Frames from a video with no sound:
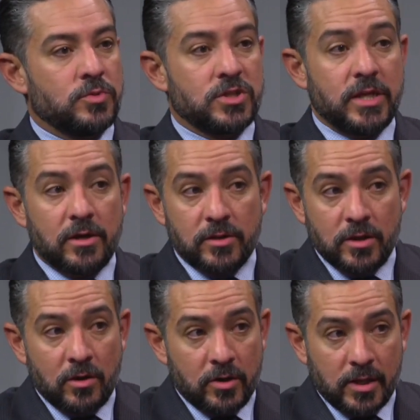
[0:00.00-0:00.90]
with
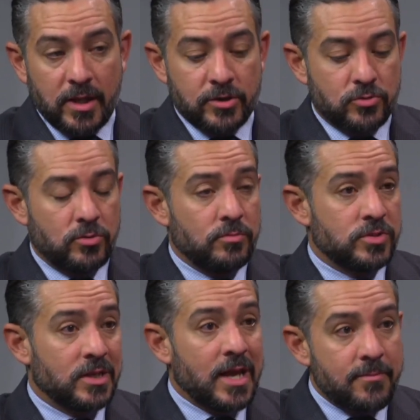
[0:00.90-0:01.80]
state-of-the-art classrooms
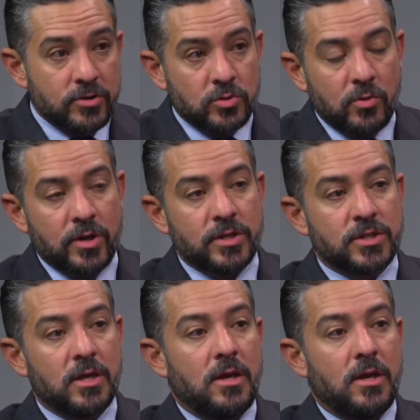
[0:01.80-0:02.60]
and laboratories,